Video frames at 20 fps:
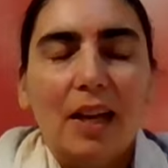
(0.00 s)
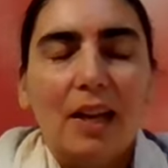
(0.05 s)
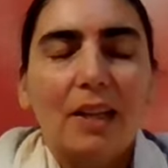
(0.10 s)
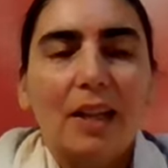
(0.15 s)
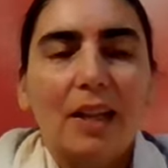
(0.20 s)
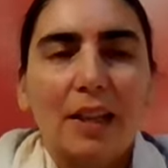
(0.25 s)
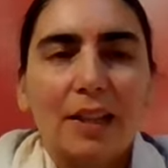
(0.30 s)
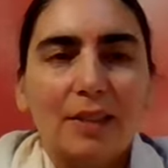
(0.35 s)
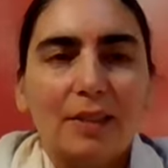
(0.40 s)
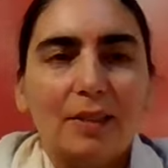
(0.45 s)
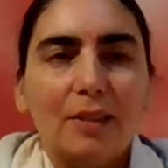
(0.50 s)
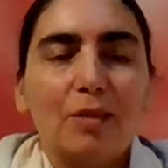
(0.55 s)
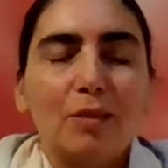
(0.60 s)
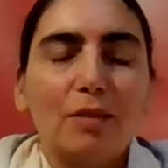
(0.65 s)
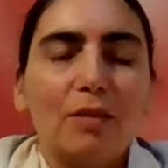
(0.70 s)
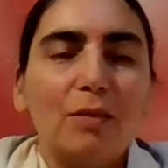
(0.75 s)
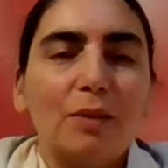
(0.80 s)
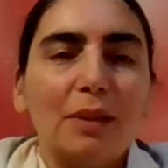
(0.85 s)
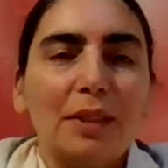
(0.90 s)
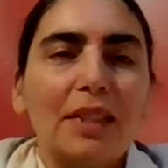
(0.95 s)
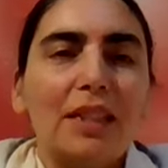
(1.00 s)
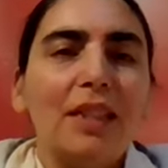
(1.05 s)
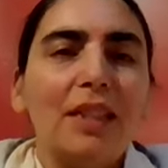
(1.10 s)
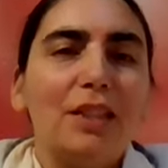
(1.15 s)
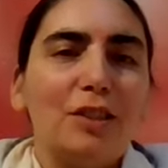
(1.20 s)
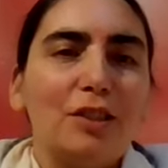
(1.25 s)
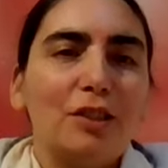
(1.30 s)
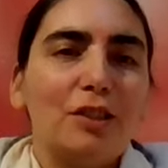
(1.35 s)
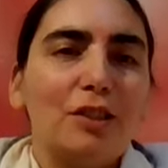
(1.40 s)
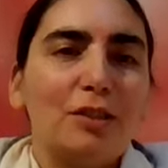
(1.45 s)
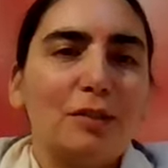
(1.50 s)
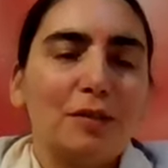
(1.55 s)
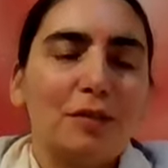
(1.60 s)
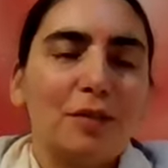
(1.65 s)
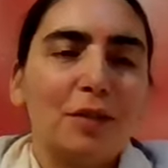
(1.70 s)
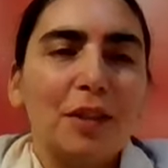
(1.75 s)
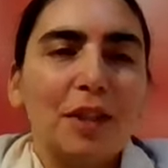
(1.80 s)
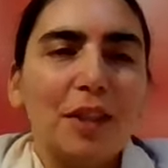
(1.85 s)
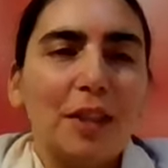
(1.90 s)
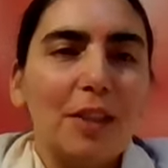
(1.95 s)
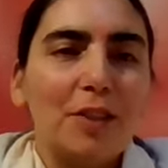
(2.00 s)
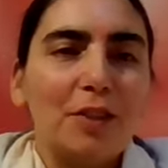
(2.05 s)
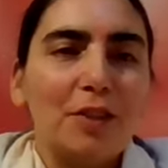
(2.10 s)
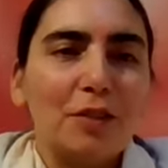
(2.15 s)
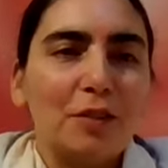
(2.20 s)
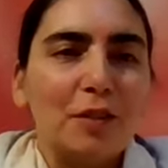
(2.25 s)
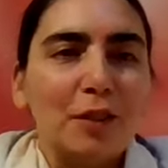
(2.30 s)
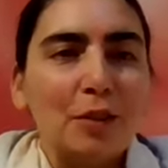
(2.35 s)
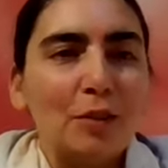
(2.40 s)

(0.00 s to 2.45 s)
I guess those were each for each of